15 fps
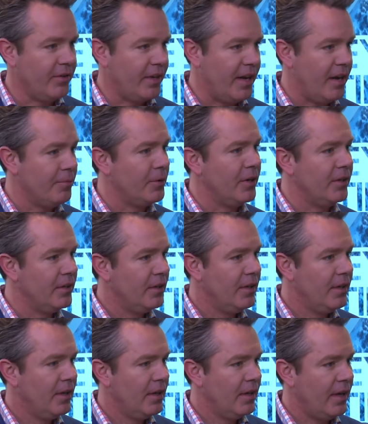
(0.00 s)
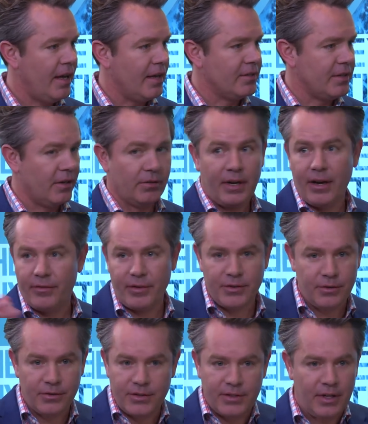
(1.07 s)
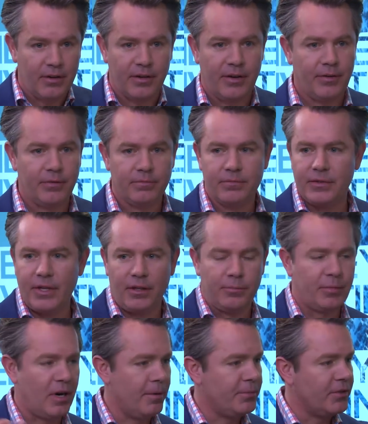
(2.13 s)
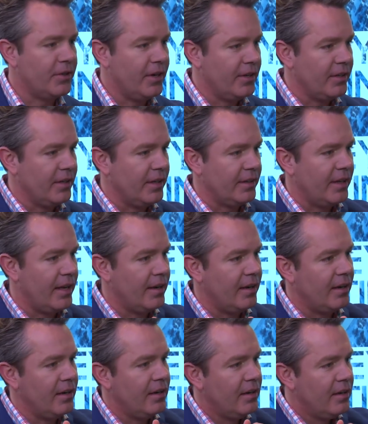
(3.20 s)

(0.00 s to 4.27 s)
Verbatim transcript: of a camera S. I don't have, as you can see, I don't have a teleprompter or anything like that. If you